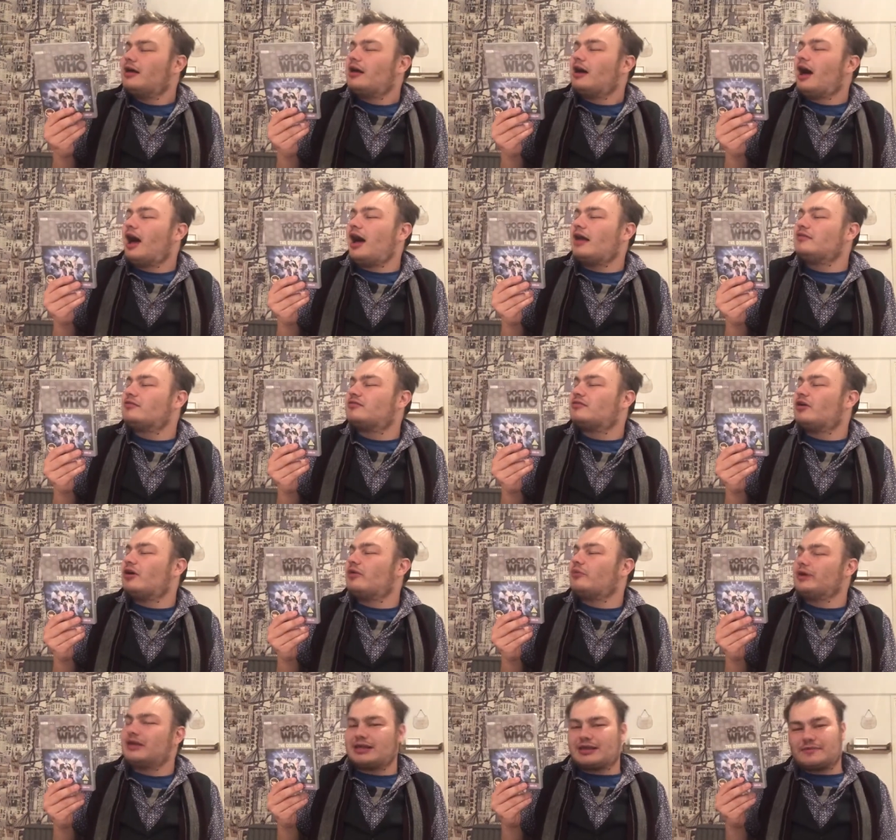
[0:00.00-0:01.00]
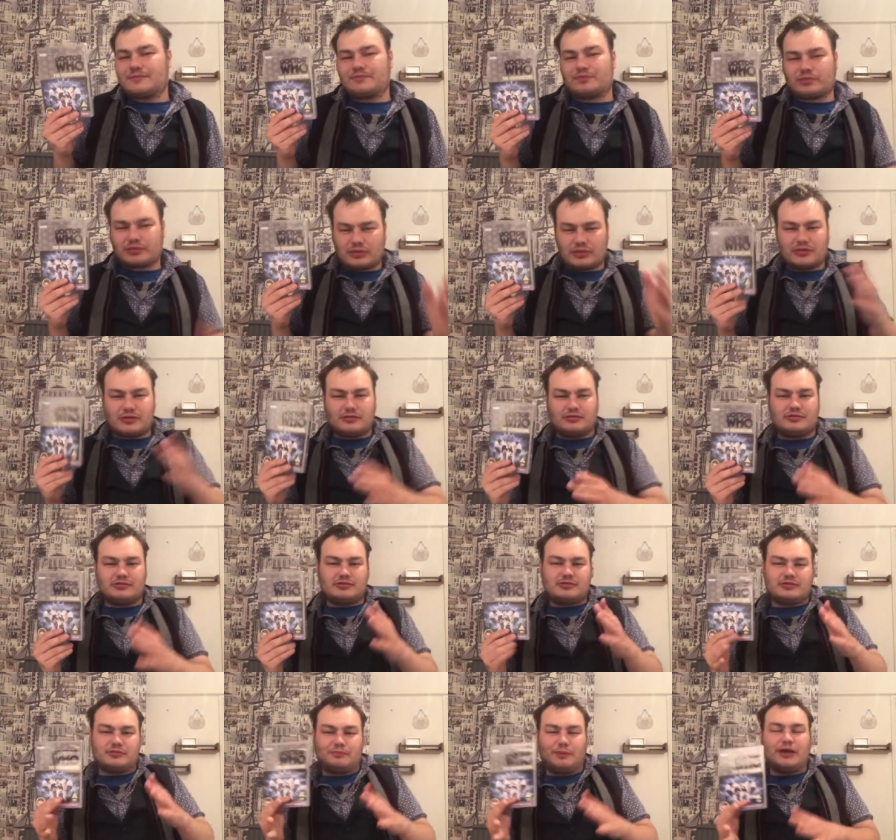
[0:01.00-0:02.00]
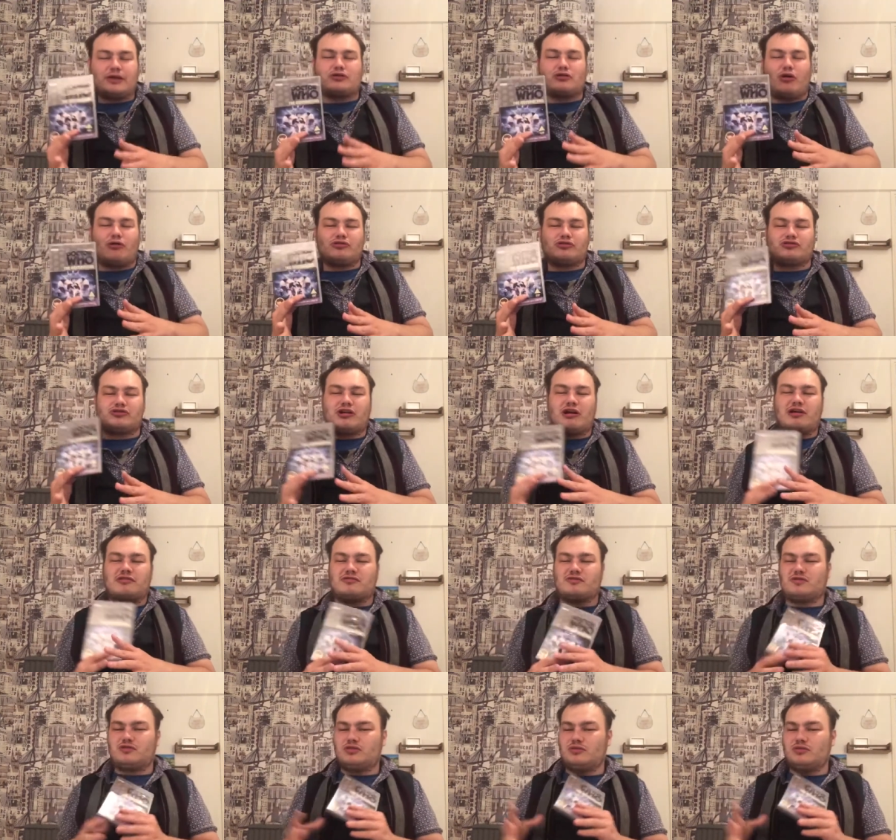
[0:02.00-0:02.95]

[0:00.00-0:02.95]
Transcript: And so the big contrast